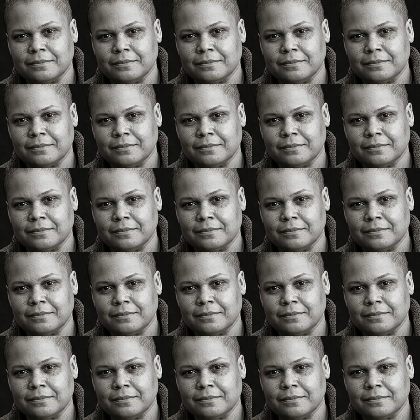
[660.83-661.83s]

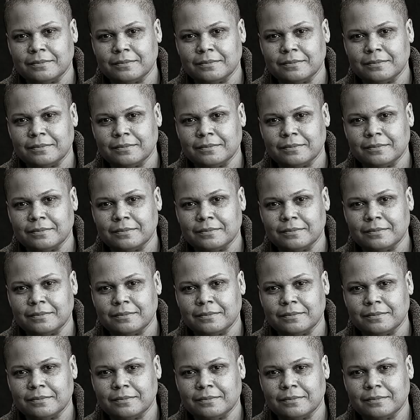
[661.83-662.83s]

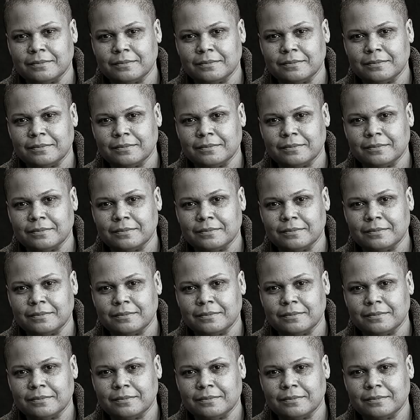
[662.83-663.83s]
(not speaking)